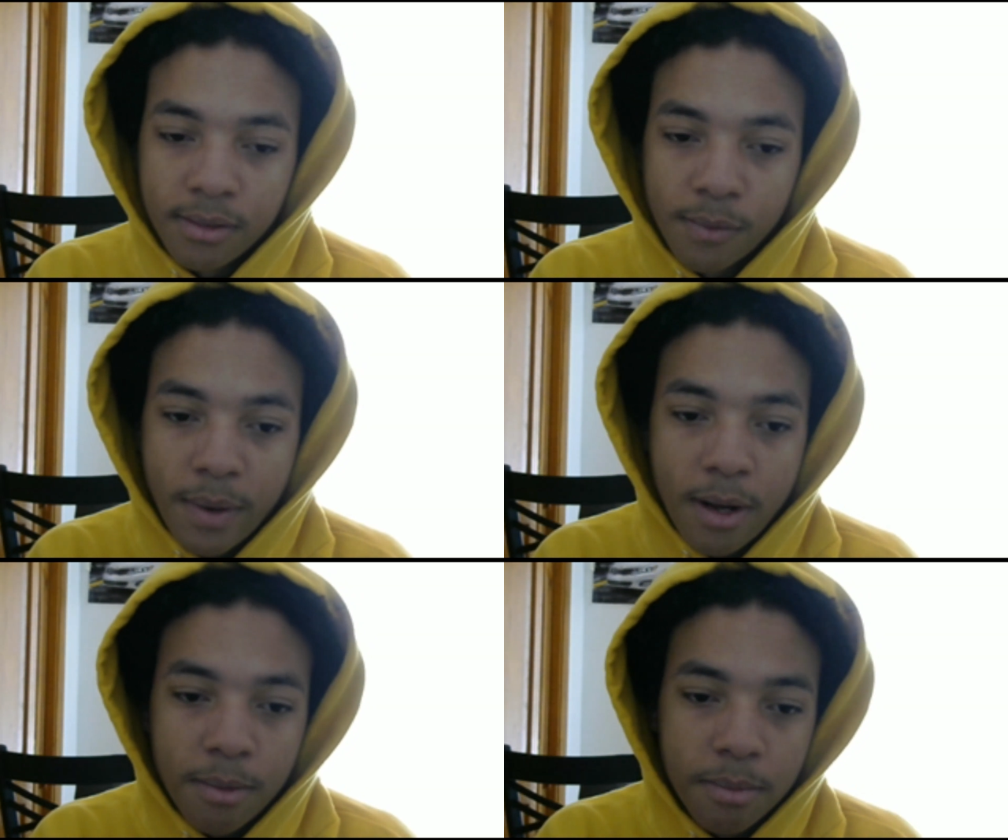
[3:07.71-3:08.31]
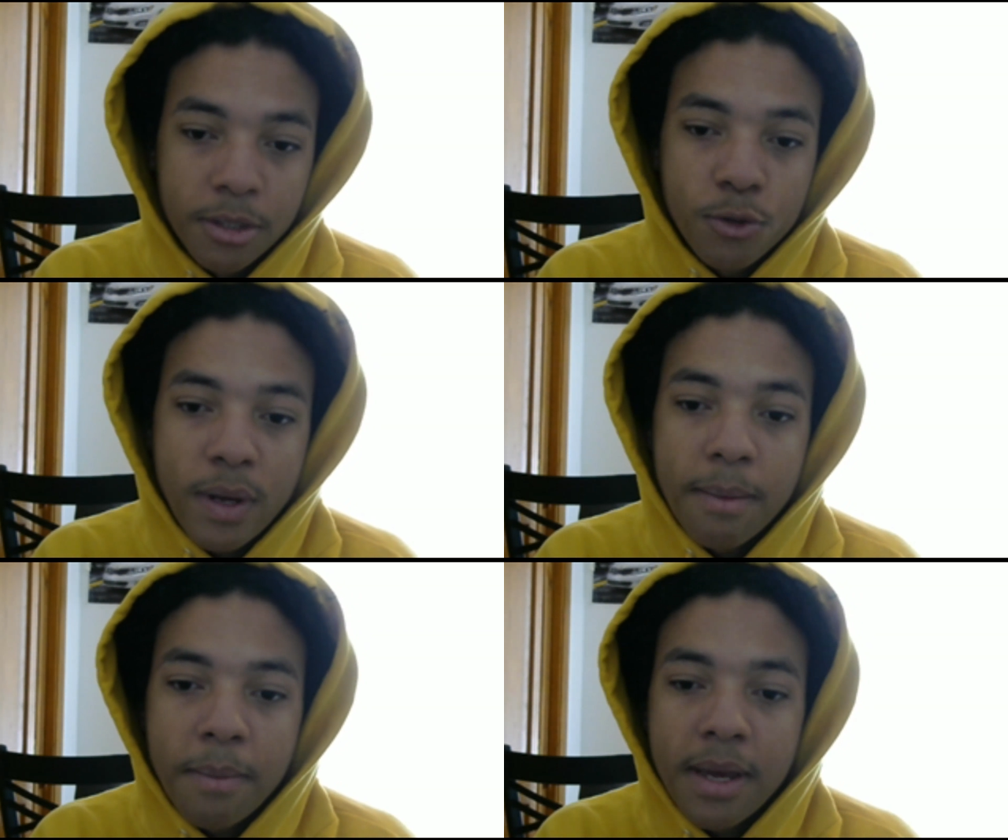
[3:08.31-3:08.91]
Well,
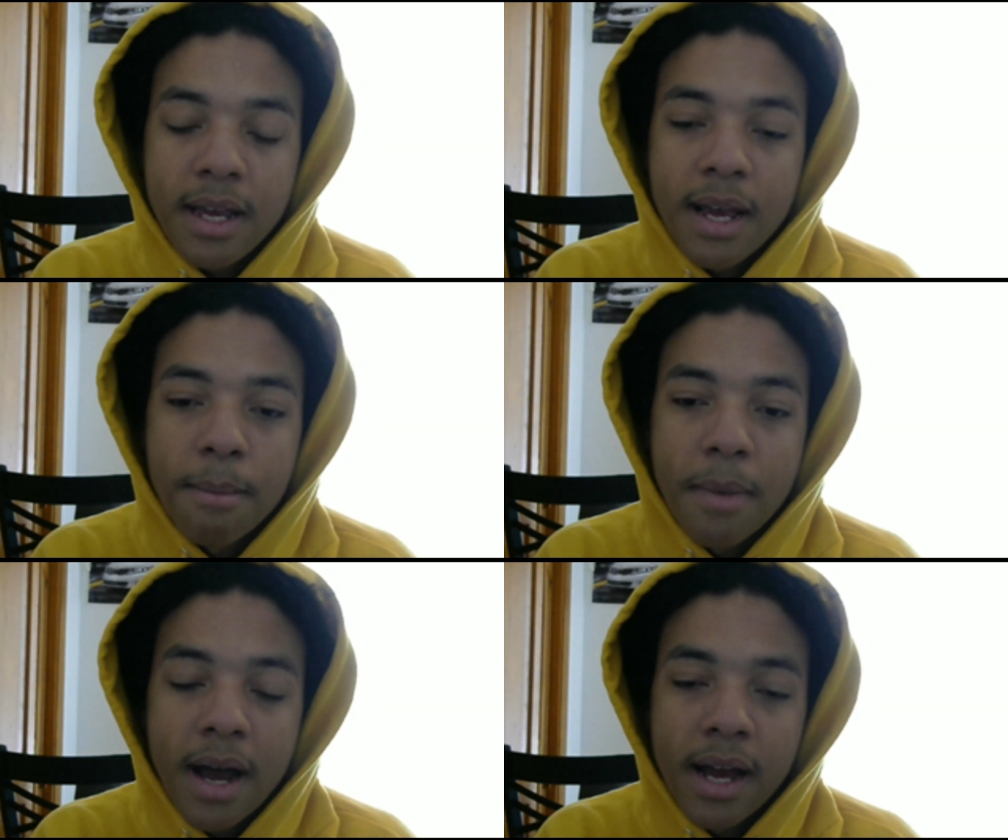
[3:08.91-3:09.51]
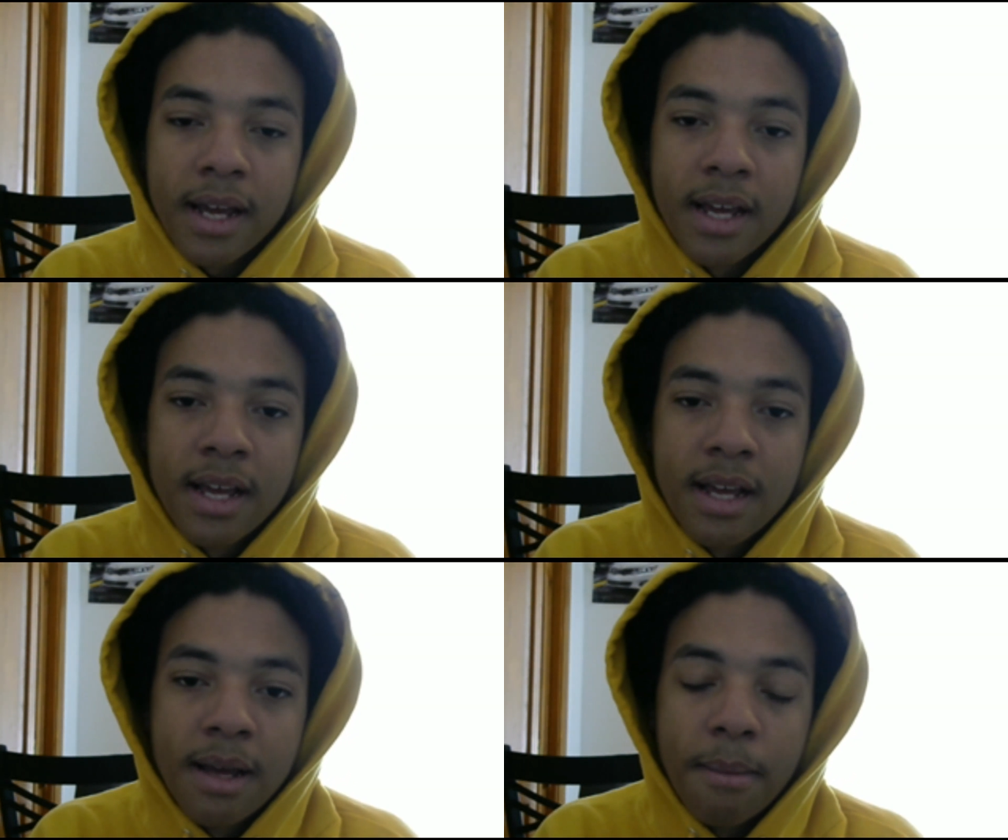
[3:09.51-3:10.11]
between me and
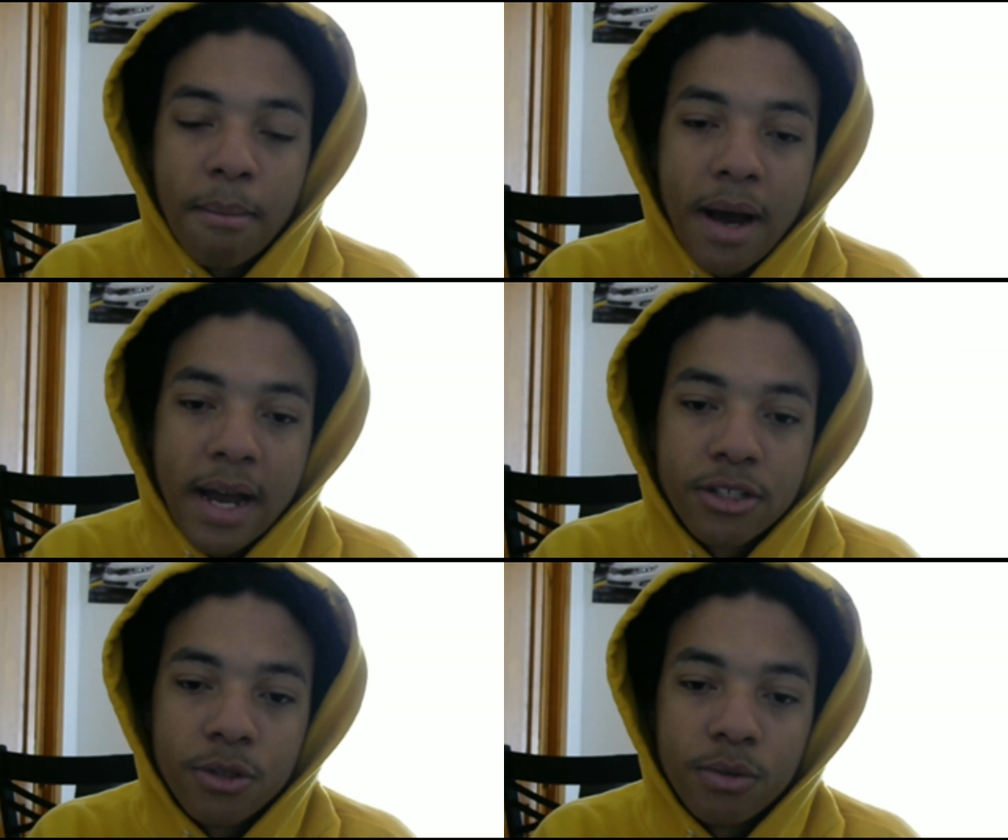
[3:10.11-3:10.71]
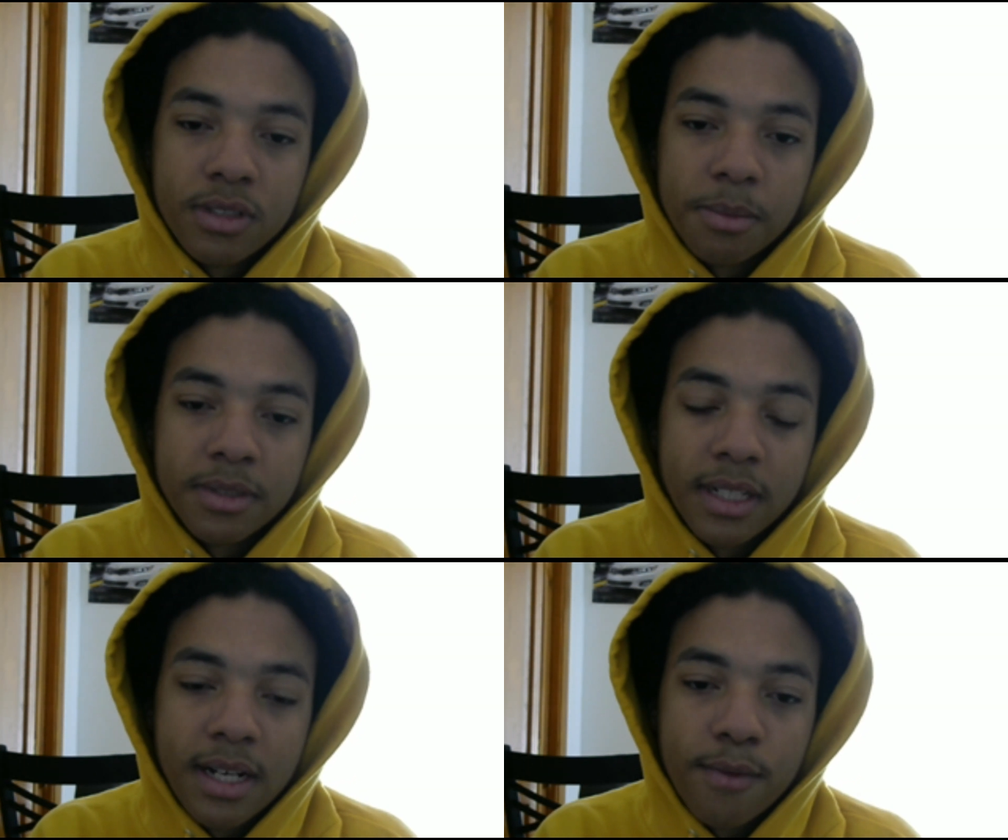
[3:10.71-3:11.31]
my 2
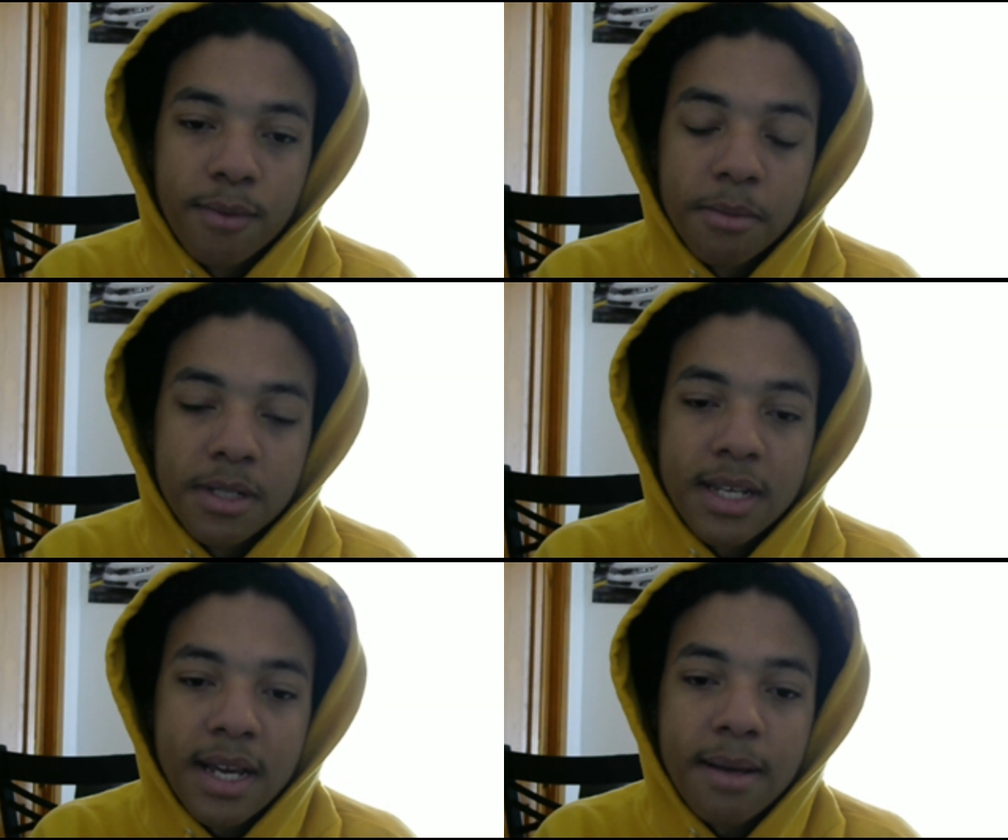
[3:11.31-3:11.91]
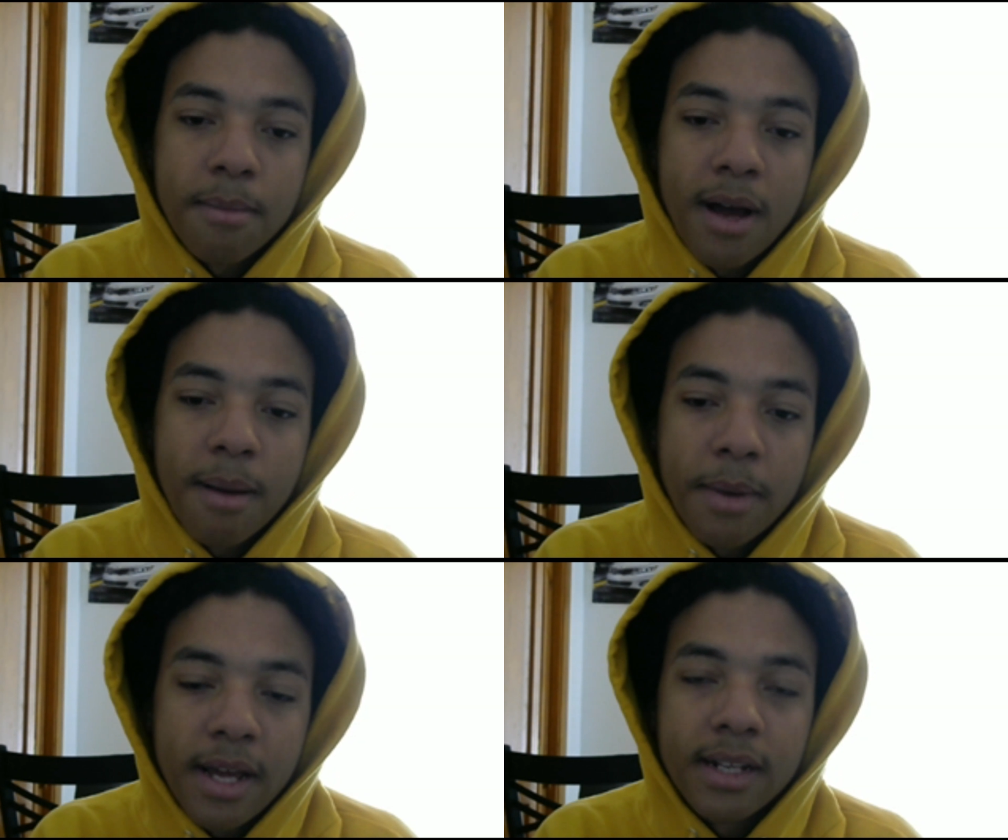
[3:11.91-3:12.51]
siblings that come from the same
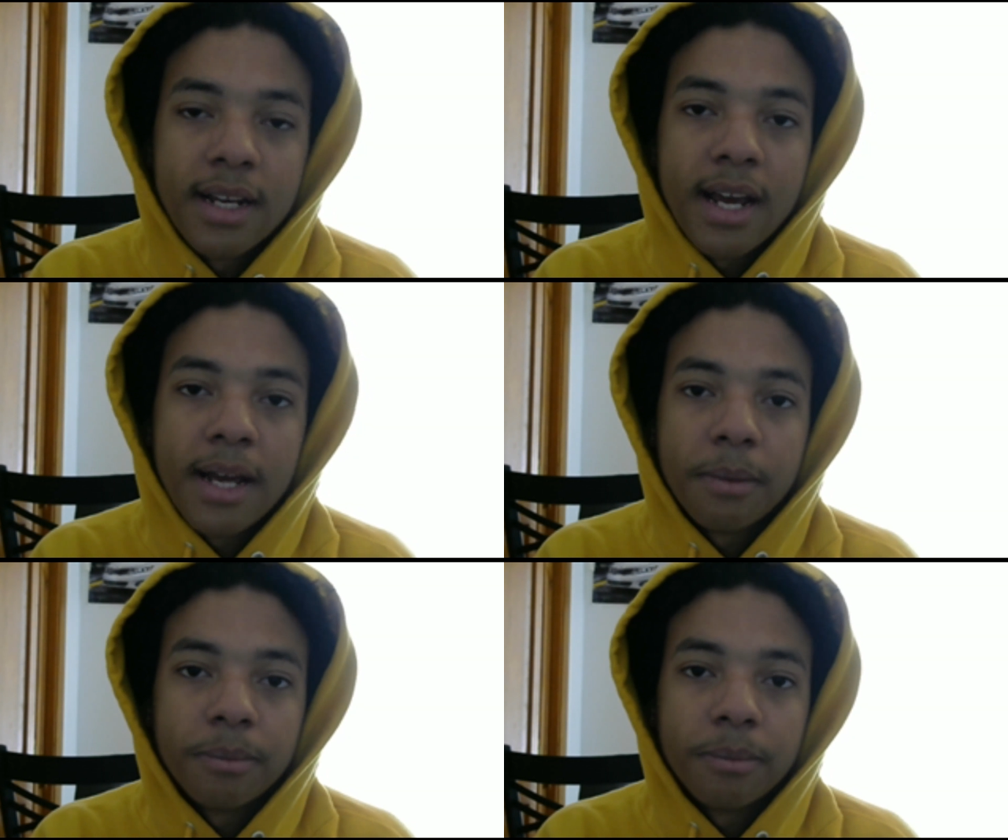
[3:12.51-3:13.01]
mom and dad,